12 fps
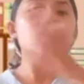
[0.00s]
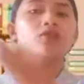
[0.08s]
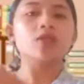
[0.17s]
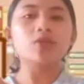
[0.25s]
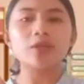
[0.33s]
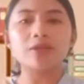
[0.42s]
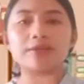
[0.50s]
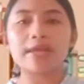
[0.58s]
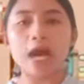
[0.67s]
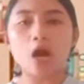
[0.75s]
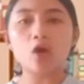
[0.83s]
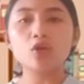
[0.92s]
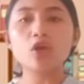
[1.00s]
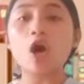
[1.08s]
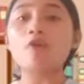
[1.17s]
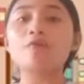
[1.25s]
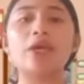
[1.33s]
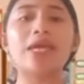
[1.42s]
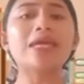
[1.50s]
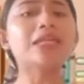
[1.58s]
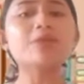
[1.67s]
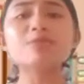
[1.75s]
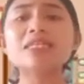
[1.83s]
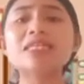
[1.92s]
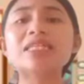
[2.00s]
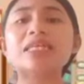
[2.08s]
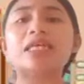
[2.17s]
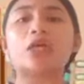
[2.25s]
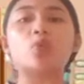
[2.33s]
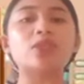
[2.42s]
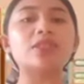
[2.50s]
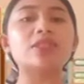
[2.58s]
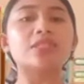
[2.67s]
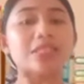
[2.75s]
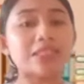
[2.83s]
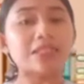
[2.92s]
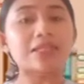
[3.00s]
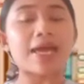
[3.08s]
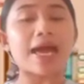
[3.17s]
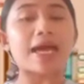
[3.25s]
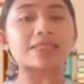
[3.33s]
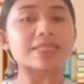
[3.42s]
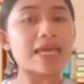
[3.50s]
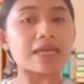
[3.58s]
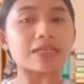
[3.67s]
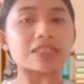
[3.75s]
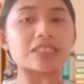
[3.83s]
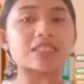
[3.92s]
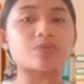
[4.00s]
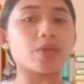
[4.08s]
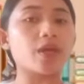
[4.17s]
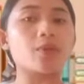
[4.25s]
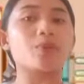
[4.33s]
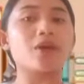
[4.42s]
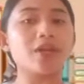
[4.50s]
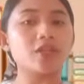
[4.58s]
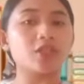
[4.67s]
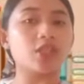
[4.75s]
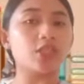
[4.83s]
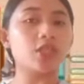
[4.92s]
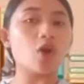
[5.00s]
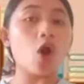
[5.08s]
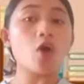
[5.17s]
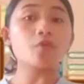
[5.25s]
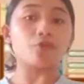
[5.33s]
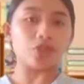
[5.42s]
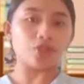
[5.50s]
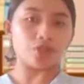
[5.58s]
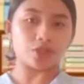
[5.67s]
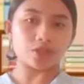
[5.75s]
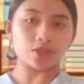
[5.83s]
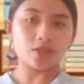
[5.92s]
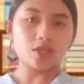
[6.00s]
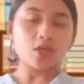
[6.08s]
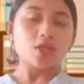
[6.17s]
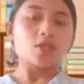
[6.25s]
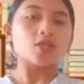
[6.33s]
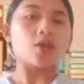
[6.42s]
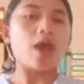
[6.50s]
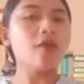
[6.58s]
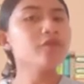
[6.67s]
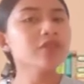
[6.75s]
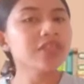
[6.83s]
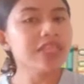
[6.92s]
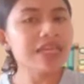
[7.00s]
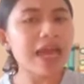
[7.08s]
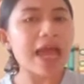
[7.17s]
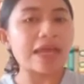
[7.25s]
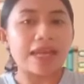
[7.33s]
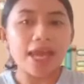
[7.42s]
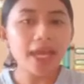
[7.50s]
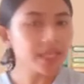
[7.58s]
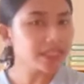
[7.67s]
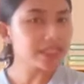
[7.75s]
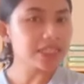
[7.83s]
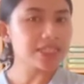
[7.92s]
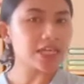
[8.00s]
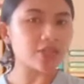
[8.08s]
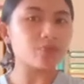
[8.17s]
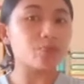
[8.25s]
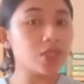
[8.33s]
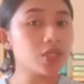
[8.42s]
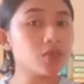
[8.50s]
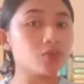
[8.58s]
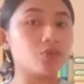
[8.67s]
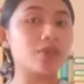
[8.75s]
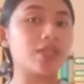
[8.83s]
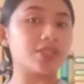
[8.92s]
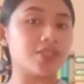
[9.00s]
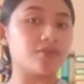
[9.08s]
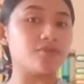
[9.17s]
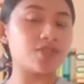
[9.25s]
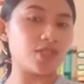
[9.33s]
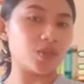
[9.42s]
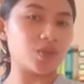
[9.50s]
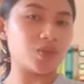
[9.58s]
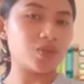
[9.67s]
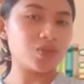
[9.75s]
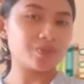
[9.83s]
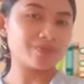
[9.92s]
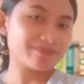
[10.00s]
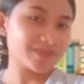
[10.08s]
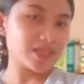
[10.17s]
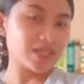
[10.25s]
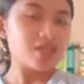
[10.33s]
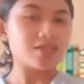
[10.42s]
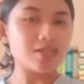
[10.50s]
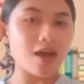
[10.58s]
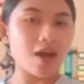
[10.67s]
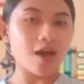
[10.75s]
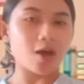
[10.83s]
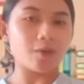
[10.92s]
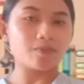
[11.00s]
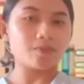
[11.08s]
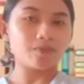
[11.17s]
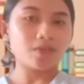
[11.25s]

tearing down of any meaning within a text by a variety of readers. So everything and anything can be relative to you. So